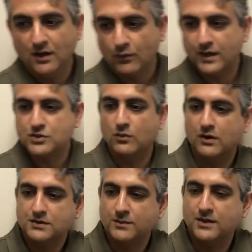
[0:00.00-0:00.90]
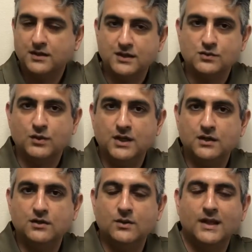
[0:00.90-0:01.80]
Rachel, what are some of the things we need to
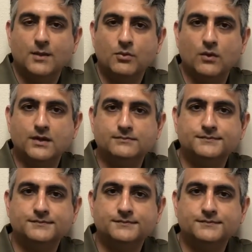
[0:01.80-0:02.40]
do at that point?